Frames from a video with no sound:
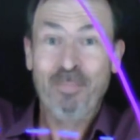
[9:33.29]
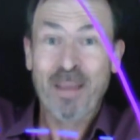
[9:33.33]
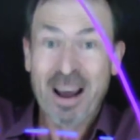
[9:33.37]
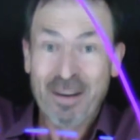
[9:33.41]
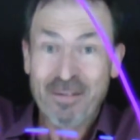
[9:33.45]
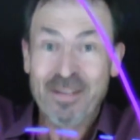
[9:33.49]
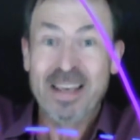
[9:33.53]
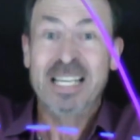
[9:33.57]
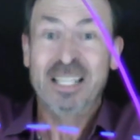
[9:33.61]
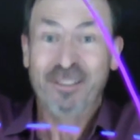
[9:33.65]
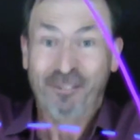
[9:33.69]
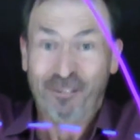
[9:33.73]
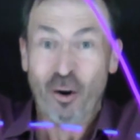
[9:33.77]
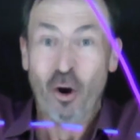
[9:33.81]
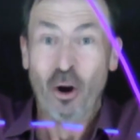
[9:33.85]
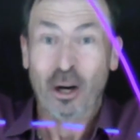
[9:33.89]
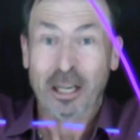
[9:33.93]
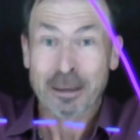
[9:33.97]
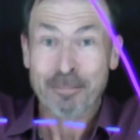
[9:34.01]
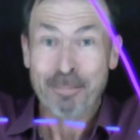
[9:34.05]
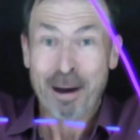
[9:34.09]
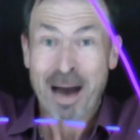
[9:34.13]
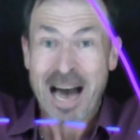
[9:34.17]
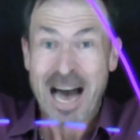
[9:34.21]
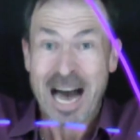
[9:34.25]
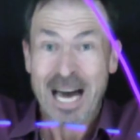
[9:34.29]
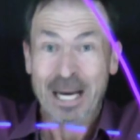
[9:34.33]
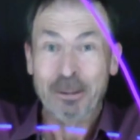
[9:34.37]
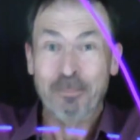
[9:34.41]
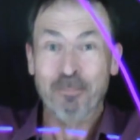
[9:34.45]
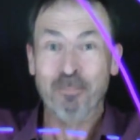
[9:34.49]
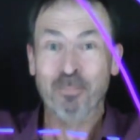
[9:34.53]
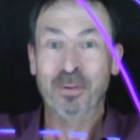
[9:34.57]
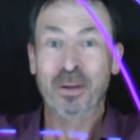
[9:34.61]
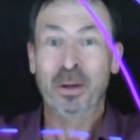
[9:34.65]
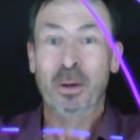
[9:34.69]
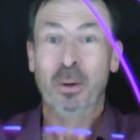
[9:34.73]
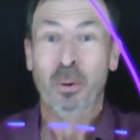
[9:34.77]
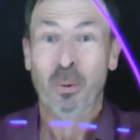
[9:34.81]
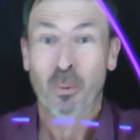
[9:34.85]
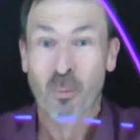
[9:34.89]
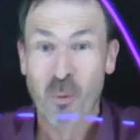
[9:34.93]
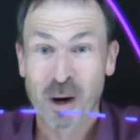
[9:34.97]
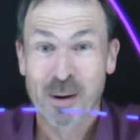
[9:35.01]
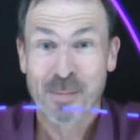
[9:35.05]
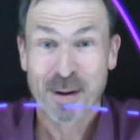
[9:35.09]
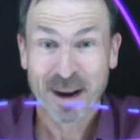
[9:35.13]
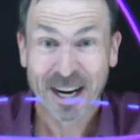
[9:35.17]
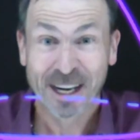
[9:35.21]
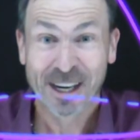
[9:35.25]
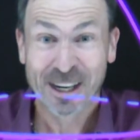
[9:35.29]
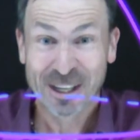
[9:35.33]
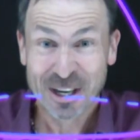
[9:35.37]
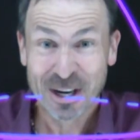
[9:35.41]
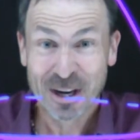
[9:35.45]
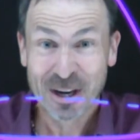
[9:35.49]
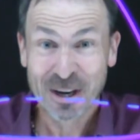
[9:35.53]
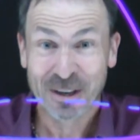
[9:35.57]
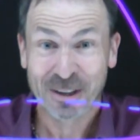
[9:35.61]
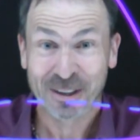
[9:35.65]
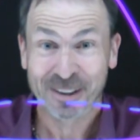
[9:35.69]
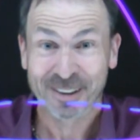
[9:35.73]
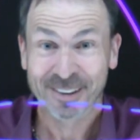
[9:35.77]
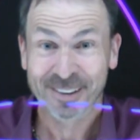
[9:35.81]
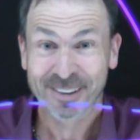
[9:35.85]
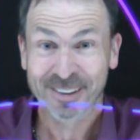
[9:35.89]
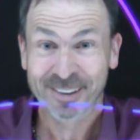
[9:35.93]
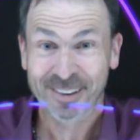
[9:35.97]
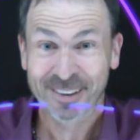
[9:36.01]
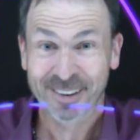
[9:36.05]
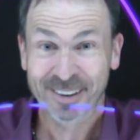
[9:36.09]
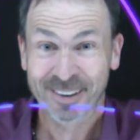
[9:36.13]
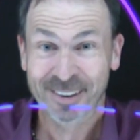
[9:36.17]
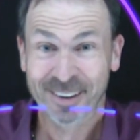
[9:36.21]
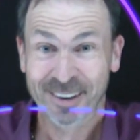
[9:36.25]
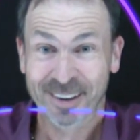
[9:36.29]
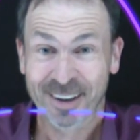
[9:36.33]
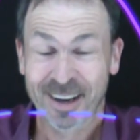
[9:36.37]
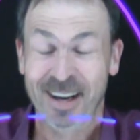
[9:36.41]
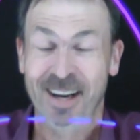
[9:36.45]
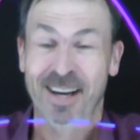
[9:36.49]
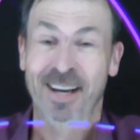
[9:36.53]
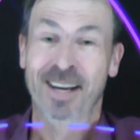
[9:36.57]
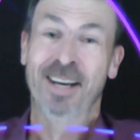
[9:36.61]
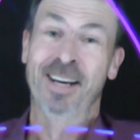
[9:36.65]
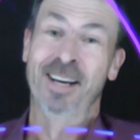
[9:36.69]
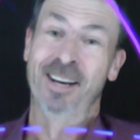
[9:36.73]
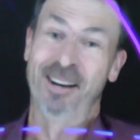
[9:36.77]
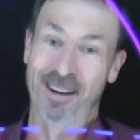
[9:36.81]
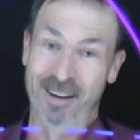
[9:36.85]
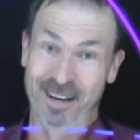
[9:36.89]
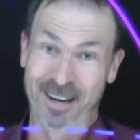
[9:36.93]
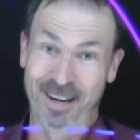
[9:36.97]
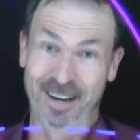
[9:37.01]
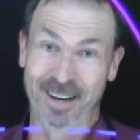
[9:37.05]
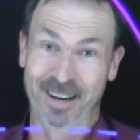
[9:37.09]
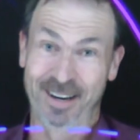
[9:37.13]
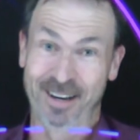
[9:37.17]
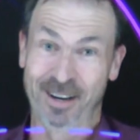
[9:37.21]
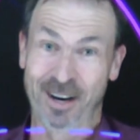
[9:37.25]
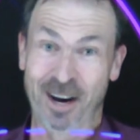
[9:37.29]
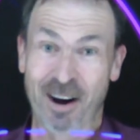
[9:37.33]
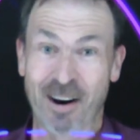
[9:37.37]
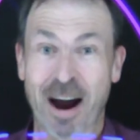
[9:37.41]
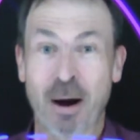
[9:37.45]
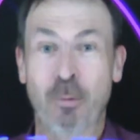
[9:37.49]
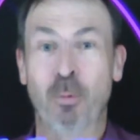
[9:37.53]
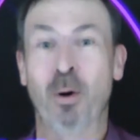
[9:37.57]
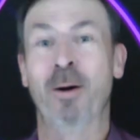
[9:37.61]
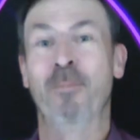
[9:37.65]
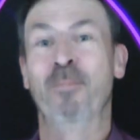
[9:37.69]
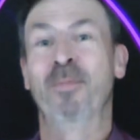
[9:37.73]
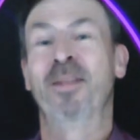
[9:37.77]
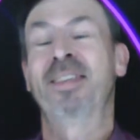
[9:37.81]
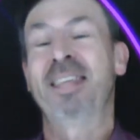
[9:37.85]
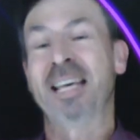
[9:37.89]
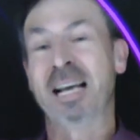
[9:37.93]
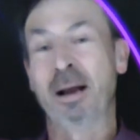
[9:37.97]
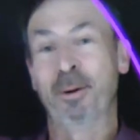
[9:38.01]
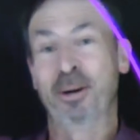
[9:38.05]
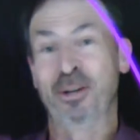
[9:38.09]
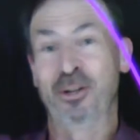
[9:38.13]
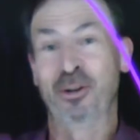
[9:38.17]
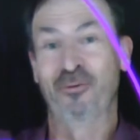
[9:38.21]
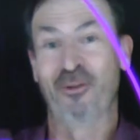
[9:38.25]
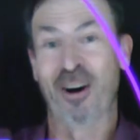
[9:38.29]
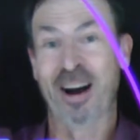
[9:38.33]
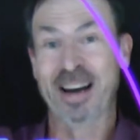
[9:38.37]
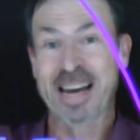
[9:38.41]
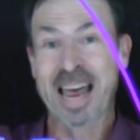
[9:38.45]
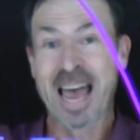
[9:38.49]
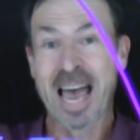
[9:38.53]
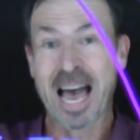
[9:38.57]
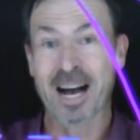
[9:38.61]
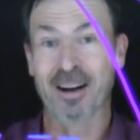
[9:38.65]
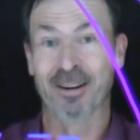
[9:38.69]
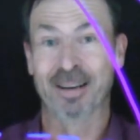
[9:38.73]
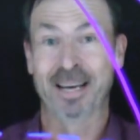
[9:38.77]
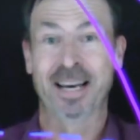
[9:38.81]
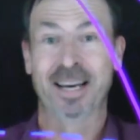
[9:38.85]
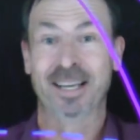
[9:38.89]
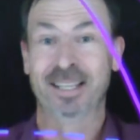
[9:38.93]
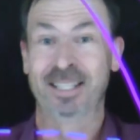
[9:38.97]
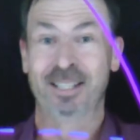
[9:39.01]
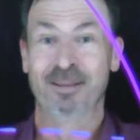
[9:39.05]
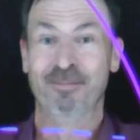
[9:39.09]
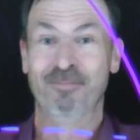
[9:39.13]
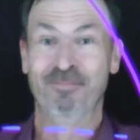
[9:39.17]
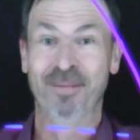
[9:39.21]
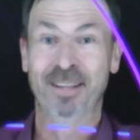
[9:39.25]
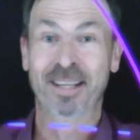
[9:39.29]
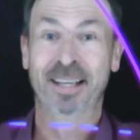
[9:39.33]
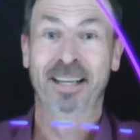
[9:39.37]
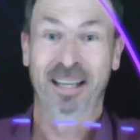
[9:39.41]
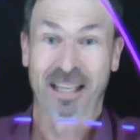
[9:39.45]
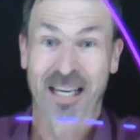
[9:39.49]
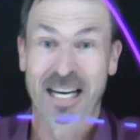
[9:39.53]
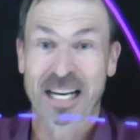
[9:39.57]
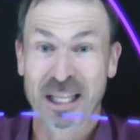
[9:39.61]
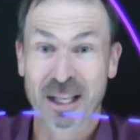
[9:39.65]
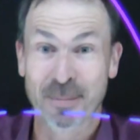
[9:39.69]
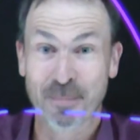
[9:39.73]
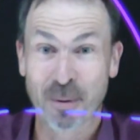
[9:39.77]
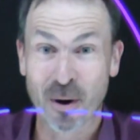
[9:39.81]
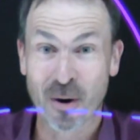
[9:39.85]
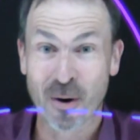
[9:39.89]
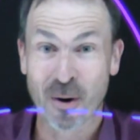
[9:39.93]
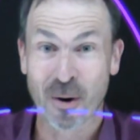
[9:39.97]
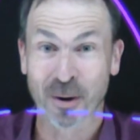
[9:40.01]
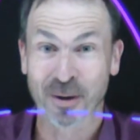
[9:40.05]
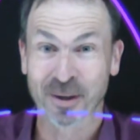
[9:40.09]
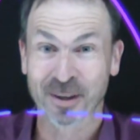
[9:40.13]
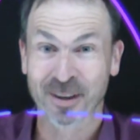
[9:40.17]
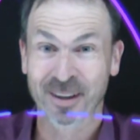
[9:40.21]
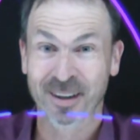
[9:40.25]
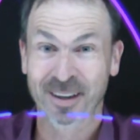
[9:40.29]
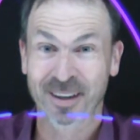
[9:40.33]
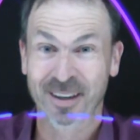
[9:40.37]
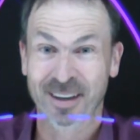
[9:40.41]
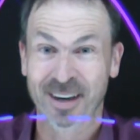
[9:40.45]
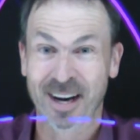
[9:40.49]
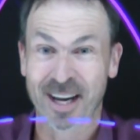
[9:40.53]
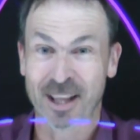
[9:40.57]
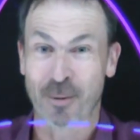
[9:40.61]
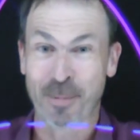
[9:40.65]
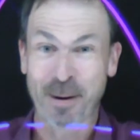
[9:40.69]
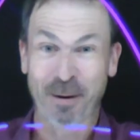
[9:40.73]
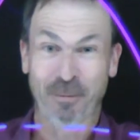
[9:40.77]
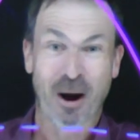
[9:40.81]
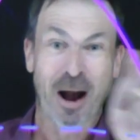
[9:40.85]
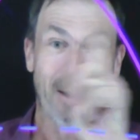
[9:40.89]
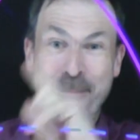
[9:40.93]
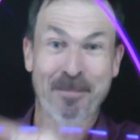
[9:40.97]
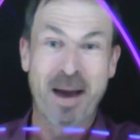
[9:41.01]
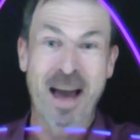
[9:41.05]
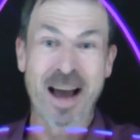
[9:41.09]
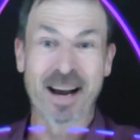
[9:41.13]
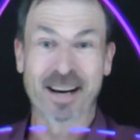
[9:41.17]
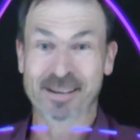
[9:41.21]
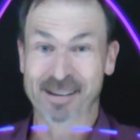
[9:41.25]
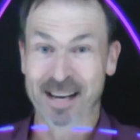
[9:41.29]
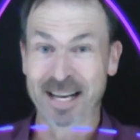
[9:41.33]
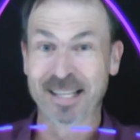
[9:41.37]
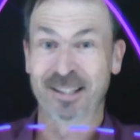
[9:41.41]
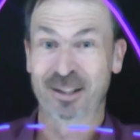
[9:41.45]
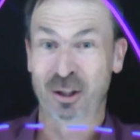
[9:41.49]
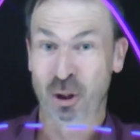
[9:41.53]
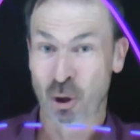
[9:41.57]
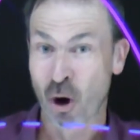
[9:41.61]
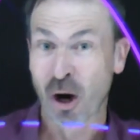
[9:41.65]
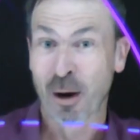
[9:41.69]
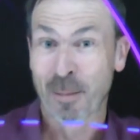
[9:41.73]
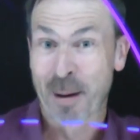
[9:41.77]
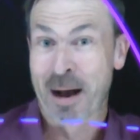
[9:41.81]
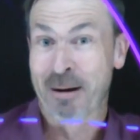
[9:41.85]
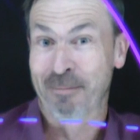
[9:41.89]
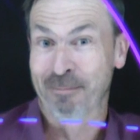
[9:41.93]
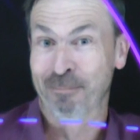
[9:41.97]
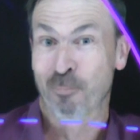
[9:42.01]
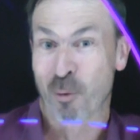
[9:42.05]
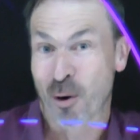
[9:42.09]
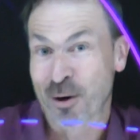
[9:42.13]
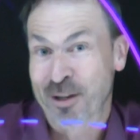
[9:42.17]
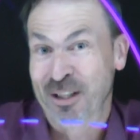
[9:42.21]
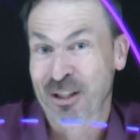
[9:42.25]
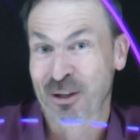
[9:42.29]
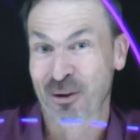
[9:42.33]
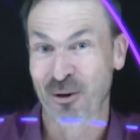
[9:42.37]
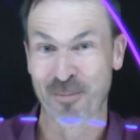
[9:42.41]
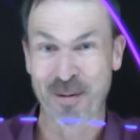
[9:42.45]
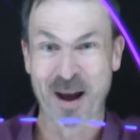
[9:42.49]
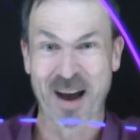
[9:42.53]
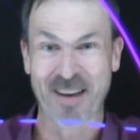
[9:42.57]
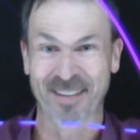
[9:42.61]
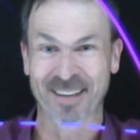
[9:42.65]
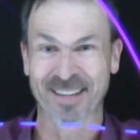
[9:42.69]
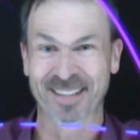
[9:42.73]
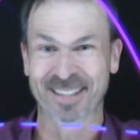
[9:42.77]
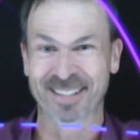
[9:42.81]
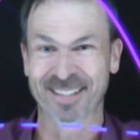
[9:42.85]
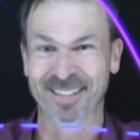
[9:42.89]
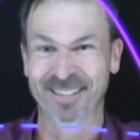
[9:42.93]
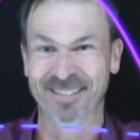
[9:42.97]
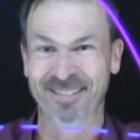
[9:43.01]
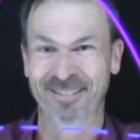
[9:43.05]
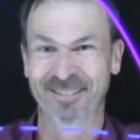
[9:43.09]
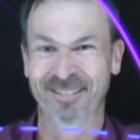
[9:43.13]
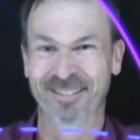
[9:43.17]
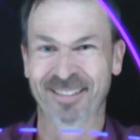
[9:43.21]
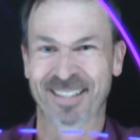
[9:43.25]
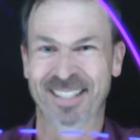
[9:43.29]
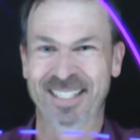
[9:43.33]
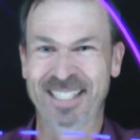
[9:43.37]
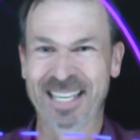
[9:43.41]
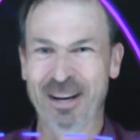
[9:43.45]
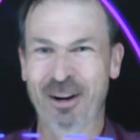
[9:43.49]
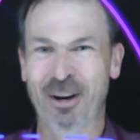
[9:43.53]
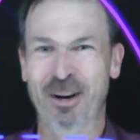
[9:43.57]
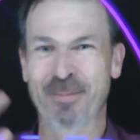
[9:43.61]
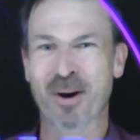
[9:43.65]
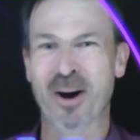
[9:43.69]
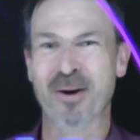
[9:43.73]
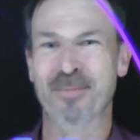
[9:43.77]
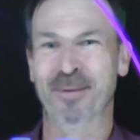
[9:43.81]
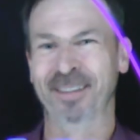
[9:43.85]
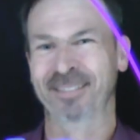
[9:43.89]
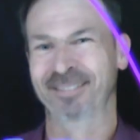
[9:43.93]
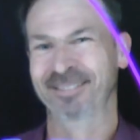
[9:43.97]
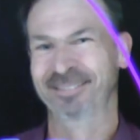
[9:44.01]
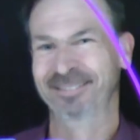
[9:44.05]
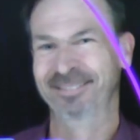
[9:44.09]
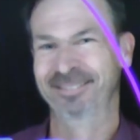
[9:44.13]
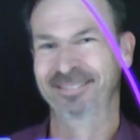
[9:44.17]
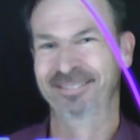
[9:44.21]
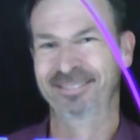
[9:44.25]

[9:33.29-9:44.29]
Everything's falling apart. What am I gonna do? Oh, all right, well, the thing I'm going to do right now is clean the board. And I'll be right back and let's talk about what to do about this. See you in a moment.